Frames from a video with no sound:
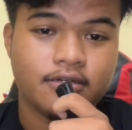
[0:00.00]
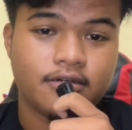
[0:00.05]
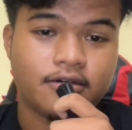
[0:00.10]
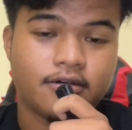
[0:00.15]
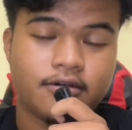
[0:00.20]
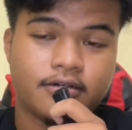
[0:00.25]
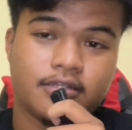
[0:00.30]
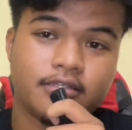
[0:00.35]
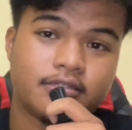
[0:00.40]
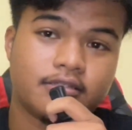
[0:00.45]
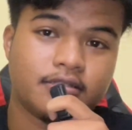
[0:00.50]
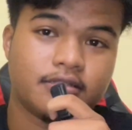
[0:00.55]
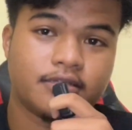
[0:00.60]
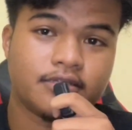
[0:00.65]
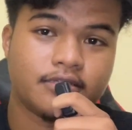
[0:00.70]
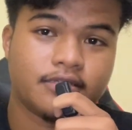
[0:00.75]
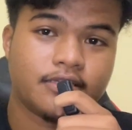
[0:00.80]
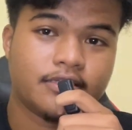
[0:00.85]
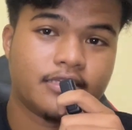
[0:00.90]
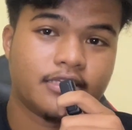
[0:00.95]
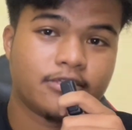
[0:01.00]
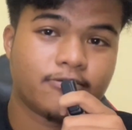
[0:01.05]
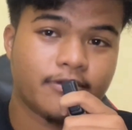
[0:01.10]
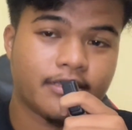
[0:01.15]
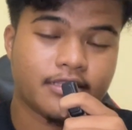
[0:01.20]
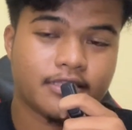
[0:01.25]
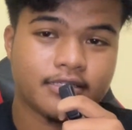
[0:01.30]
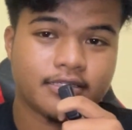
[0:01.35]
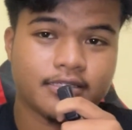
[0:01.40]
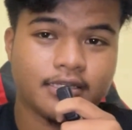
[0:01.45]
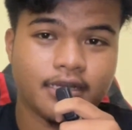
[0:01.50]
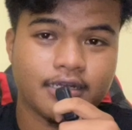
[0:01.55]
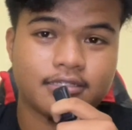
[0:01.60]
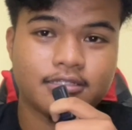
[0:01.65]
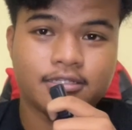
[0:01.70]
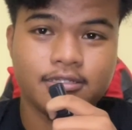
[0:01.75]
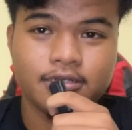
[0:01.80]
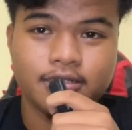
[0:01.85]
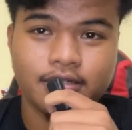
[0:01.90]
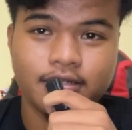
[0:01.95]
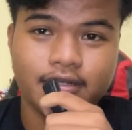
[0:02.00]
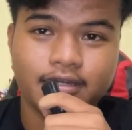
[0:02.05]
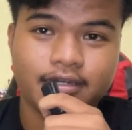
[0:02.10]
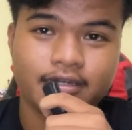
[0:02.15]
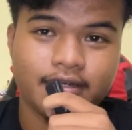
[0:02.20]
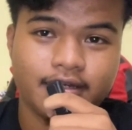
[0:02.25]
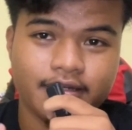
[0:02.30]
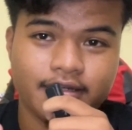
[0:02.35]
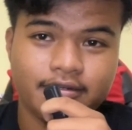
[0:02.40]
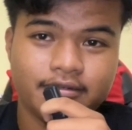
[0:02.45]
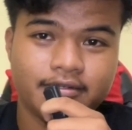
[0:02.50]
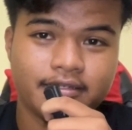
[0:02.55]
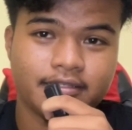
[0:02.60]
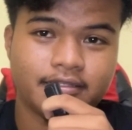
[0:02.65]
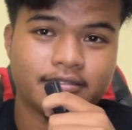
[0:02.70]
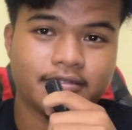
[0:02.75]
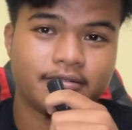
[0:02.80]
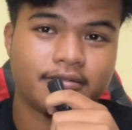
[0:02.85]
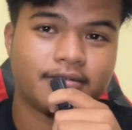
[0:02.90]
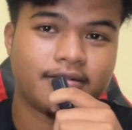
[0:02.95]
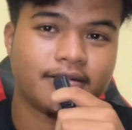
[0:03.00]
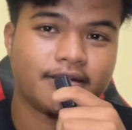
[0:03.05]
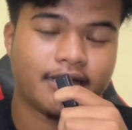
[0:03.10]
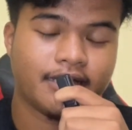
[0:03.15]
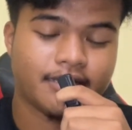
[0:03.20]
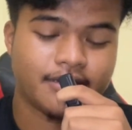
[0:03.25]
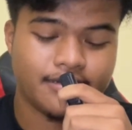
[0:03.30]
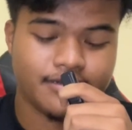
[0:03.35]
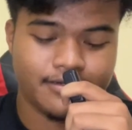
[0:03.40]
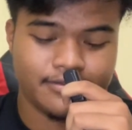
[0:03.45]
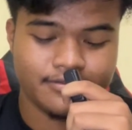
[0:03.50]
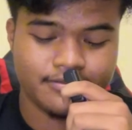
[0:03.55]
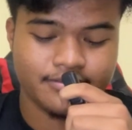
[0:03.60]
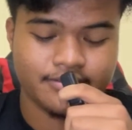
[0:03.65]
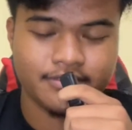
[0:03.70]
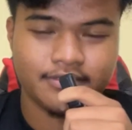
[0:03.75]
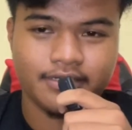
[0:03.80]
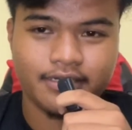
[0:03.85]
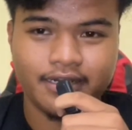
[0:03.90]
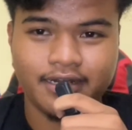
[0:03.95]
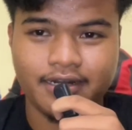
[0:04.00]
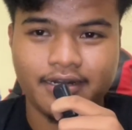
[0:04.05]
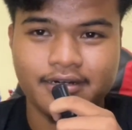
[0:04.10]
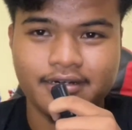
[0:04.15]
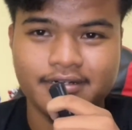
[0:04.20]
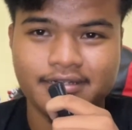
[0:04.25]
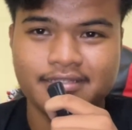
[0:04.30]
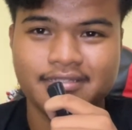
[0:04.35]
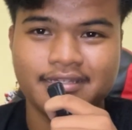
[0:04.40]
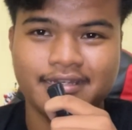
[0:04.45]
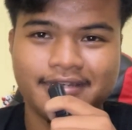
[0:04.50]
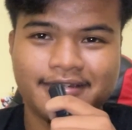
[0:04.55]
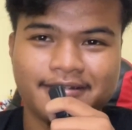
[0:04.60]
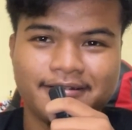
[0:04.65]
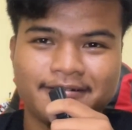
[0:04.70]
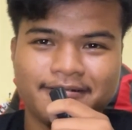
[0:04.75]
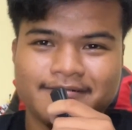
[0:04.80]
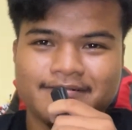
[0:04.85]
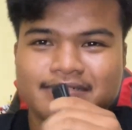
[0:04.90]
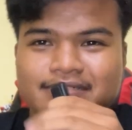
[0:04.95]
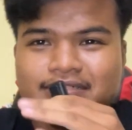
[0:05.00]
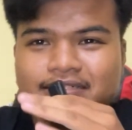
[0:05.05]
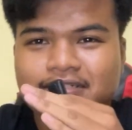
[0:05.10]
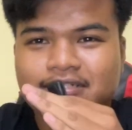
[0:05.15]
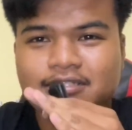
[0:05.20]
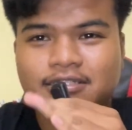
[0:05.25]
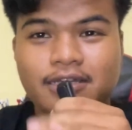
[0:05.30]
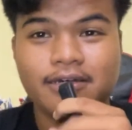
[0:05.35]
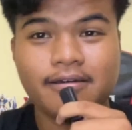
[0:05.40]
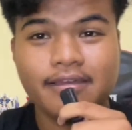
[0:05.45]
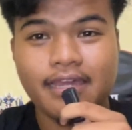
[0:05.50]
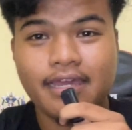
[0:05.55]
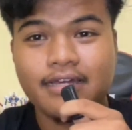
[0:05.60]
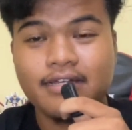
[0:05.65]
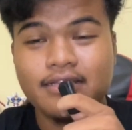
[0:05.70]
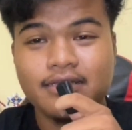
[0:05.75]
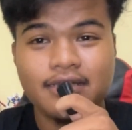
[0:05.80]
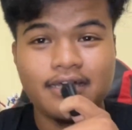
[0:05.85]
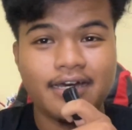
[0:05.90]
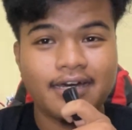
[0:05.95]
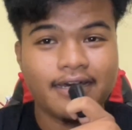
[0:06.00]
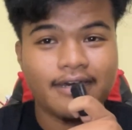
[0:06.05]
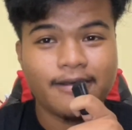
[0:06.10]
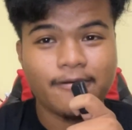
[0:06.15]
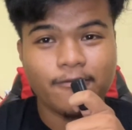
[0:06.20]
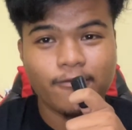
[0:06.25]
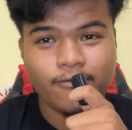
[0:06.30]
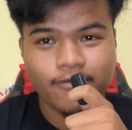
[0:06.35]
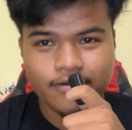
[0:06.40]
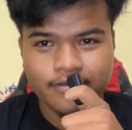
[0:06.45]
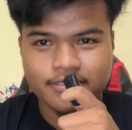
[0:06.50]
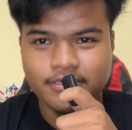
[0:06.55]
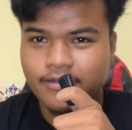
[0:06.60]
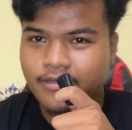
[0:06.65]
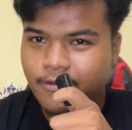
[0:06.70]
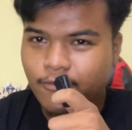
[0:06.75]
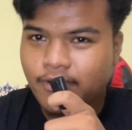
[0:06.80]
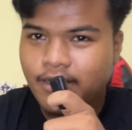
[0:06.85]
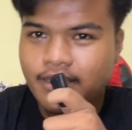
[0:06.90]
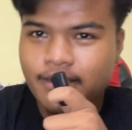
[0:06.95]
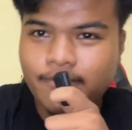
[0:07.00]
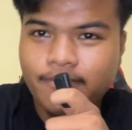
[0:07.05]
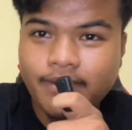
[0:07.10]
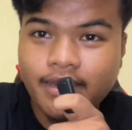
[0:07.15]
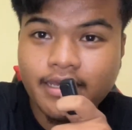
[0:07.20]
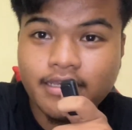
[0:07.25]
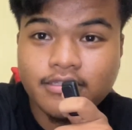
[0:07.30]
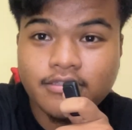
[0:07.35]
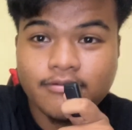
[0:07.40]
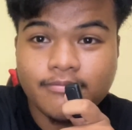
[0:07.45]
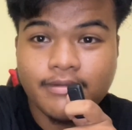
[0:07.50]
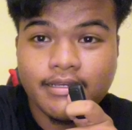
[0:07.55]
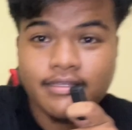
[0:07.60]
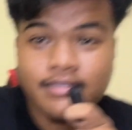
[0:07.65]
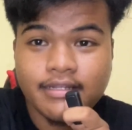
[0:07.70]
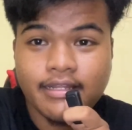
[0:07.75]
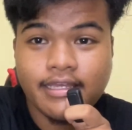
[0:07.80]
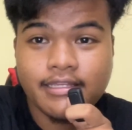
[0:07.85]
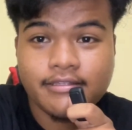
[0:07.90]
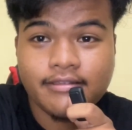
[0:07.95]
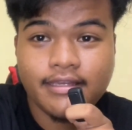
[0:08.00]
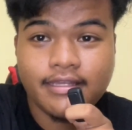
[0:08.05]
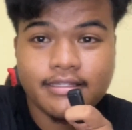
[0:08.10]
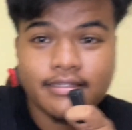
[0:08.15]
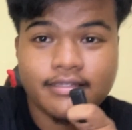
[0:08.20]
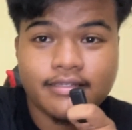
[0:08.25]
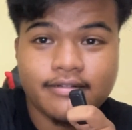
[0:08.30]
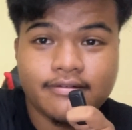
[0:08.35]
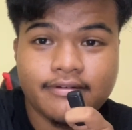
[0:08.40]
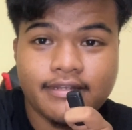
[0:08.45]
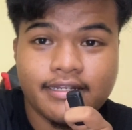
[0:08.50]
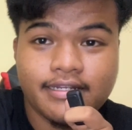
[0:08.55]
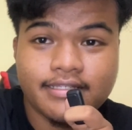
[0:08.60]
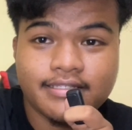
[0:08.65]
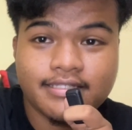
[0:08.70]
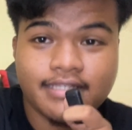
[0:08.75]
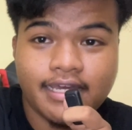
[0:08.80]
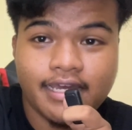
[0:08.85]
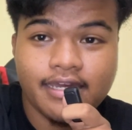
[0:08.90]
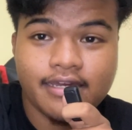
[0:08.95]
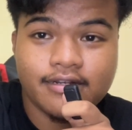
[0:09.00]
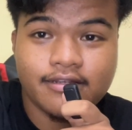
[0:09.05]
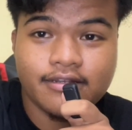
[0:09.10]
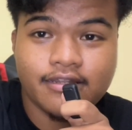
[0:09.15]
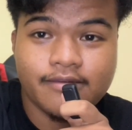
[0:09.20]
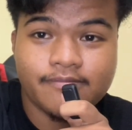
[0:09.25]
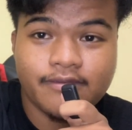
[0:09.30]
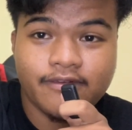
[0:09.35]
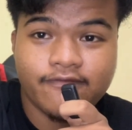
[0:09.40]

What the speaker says: oh this waiter sucks, dude. I go into, I don't know, hurts, I don't know. So yeah, so welcome back to my channel. As you guys read the title,